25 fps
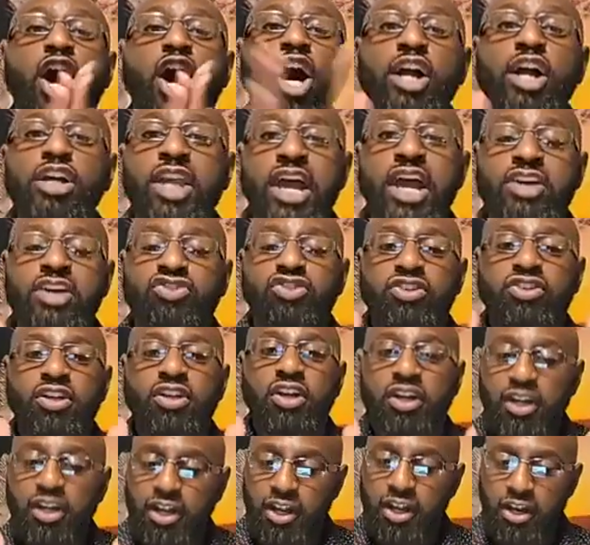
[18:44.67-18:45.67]
goodness.
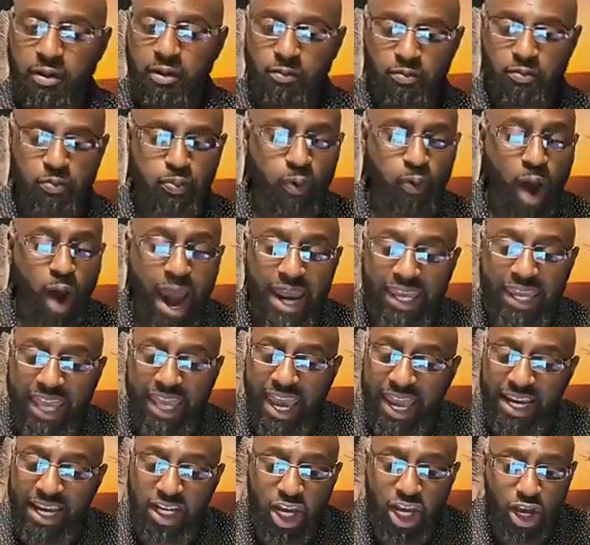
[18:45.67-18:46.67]

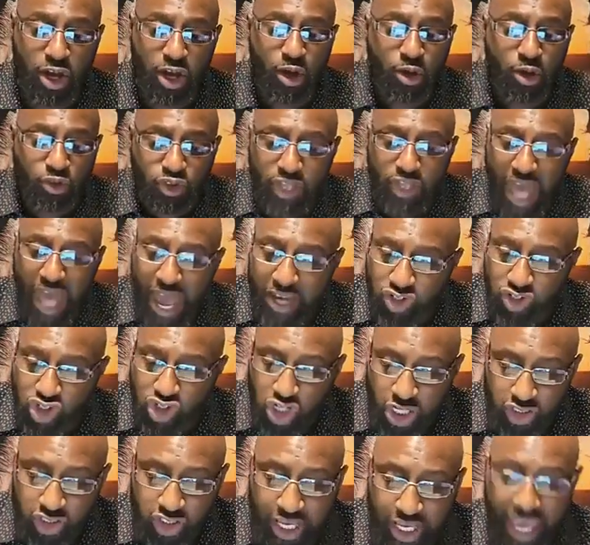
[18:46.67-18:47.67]
Breaking news that
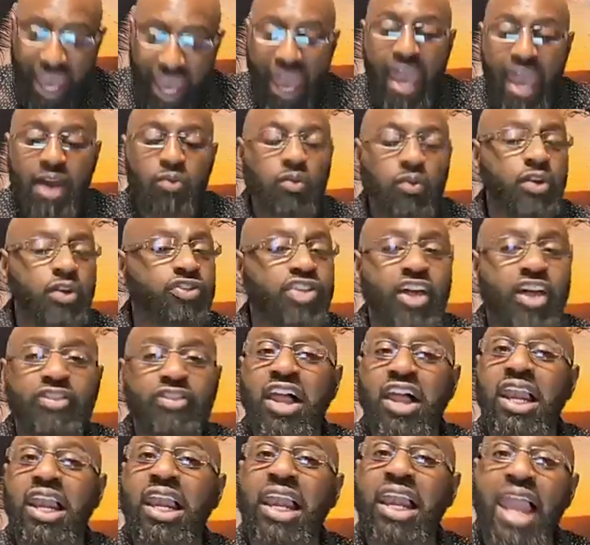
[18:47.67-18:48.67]
just hit within
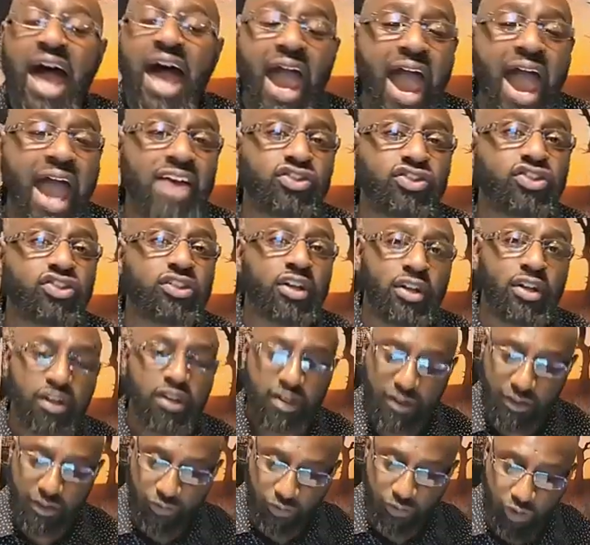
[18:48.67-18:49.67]
the last
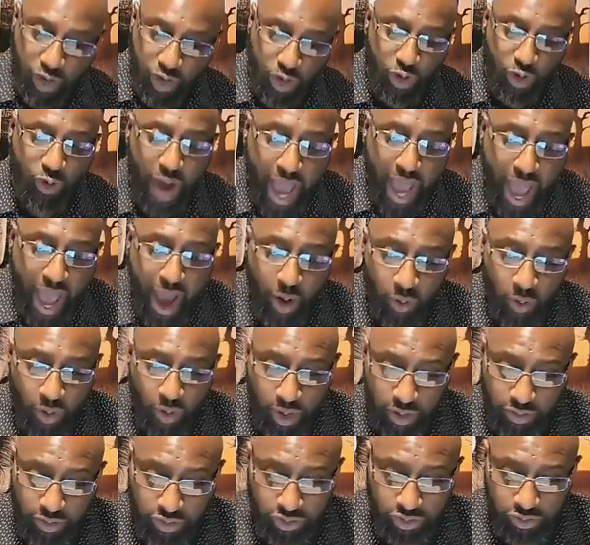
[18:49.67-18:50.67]
few
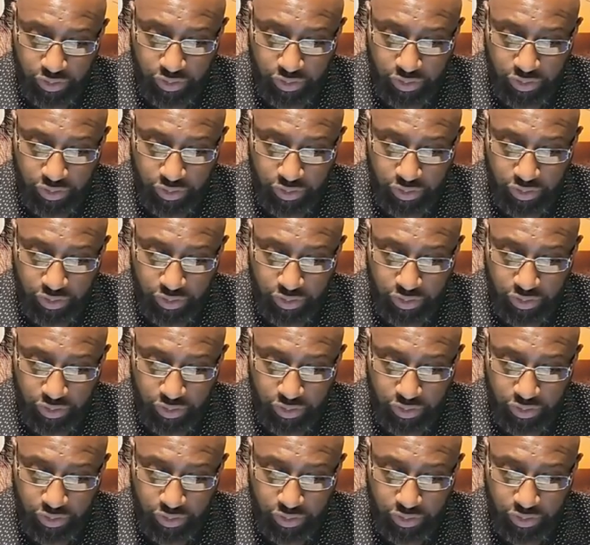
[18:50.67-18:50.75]
hours.